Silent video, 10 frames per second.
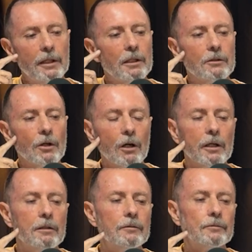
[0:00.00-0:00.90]
He
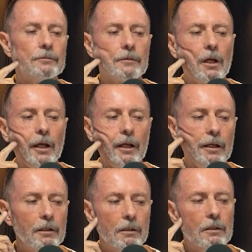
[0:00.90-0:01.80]
died,
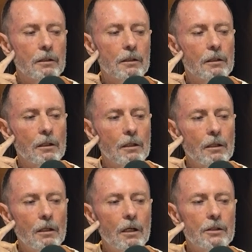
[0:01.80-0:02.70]
and
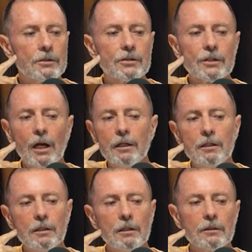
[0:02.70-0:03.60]
his
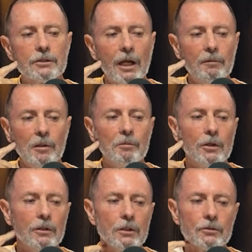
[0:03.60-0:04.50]
son, Jamie
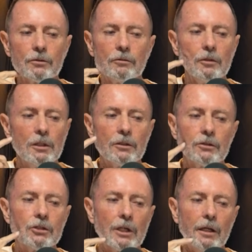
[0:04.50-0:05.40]
Byrne, is a really
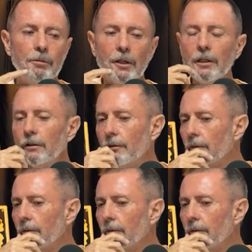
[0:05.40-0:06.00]
good shaper,